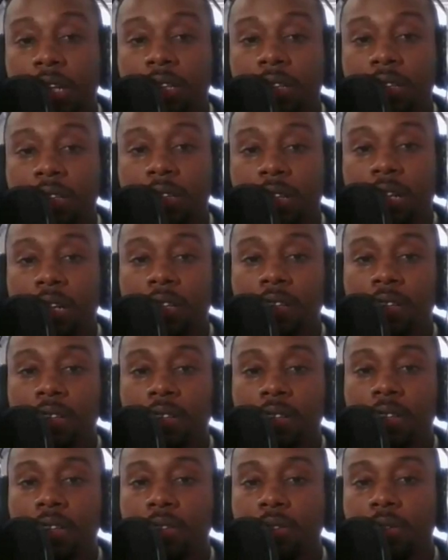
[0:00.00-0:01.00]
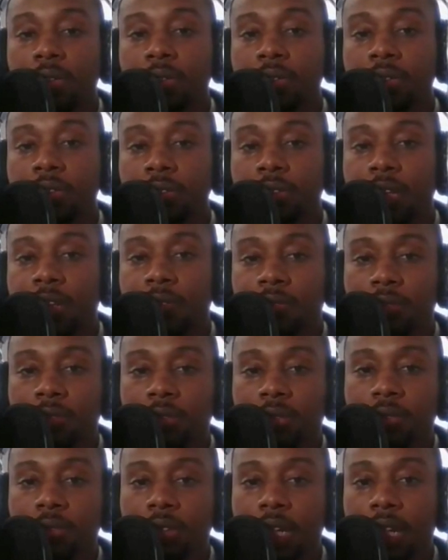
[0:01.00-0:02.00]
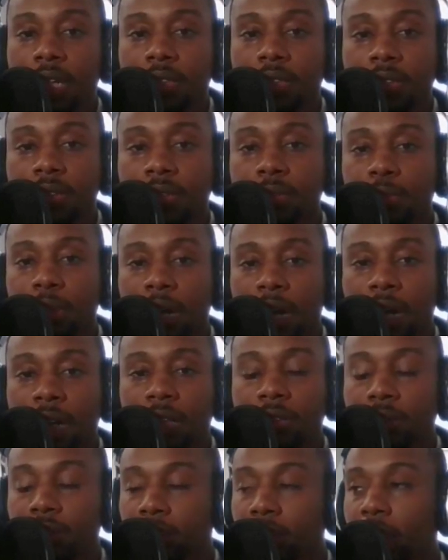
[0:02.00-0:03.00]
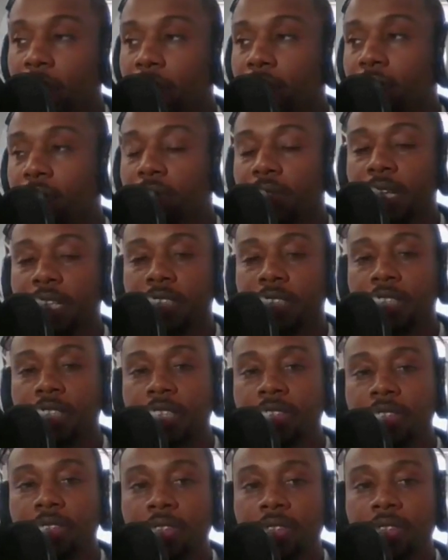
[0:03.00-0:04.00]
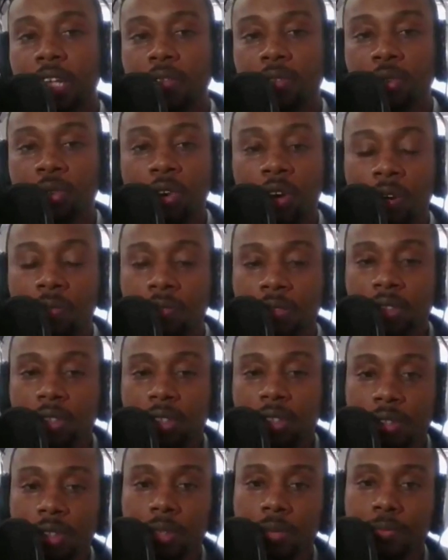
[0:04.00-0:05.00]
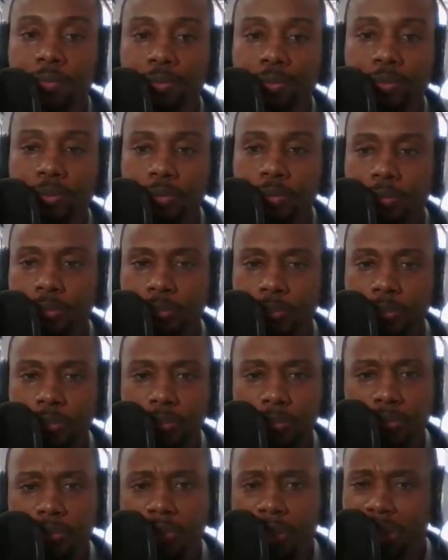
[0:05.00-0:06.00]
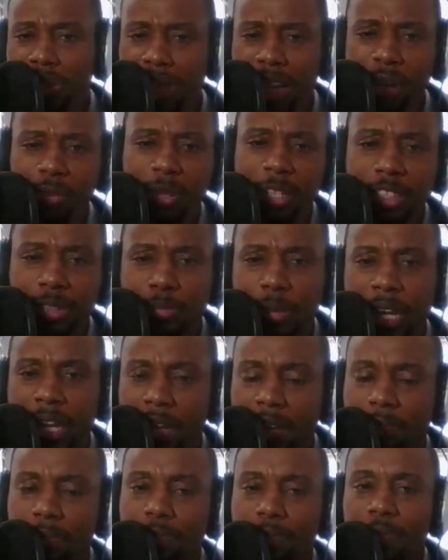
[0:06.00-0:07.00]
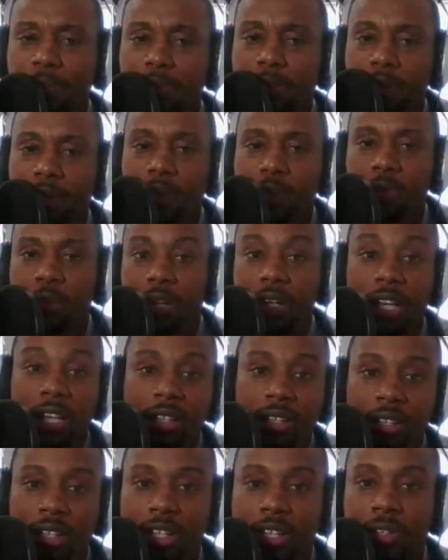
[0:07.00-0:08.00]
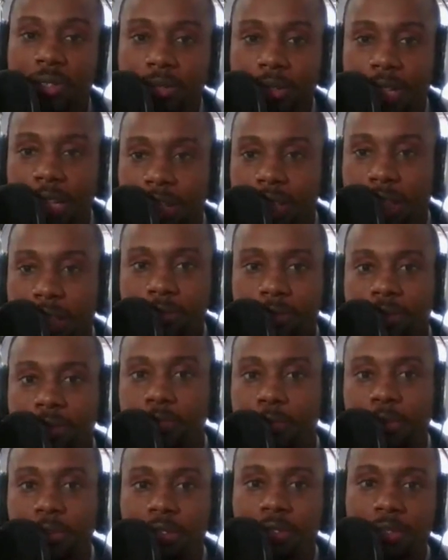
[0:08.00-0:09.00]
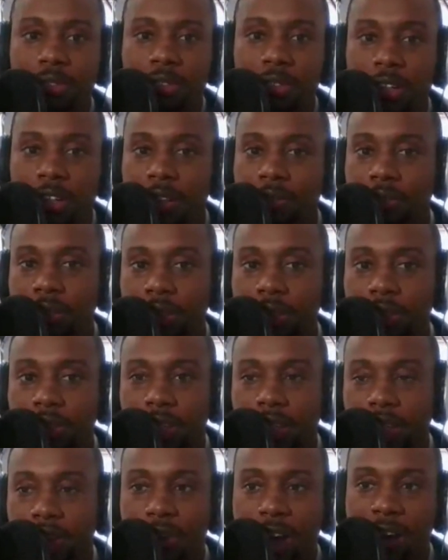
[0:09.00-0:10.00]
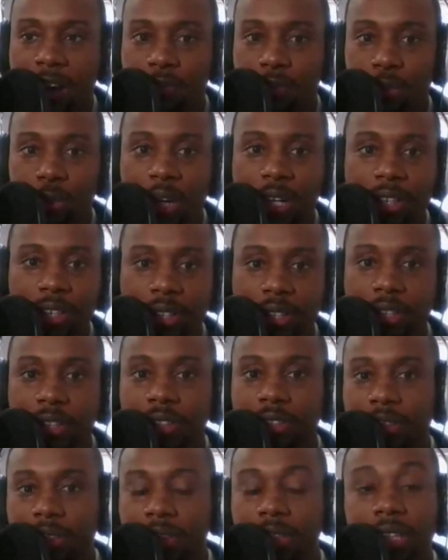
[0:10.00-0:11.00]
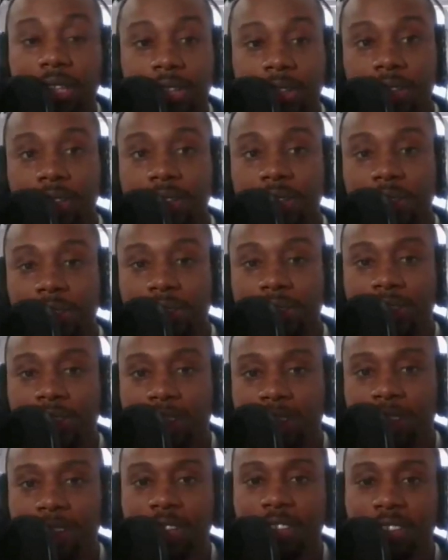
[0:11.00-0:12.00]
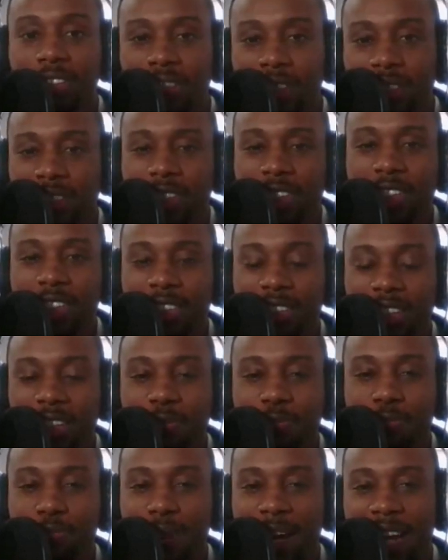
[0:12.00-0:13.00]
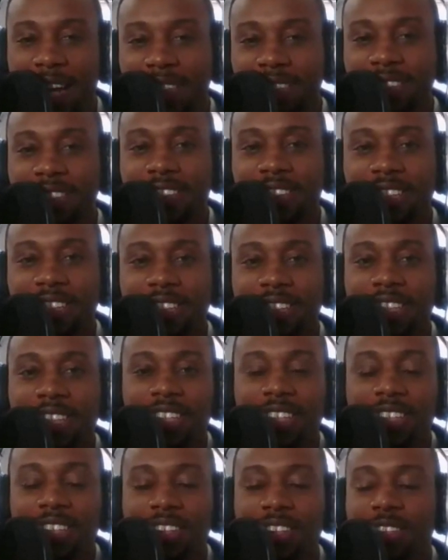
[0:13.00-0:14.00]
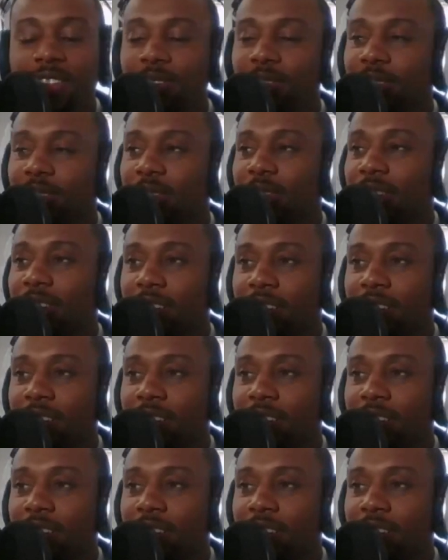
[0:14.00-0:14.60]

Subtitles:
they little safe little desks, behind their little safe little desks, and they safe little offices. Their rent's paid. Well, they got, most of them, they don't have rent. Can you imagine that? So